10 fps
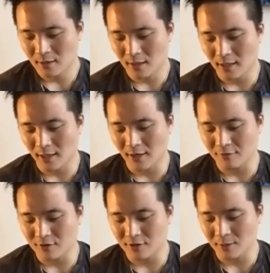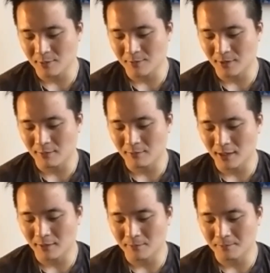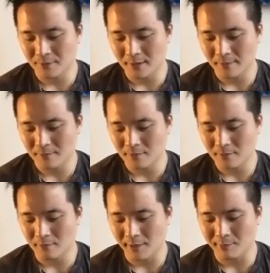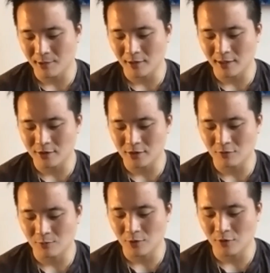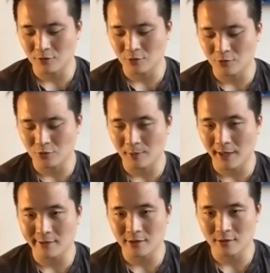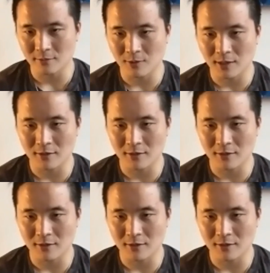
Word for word: often tell people my predilections are more towards romanticism rather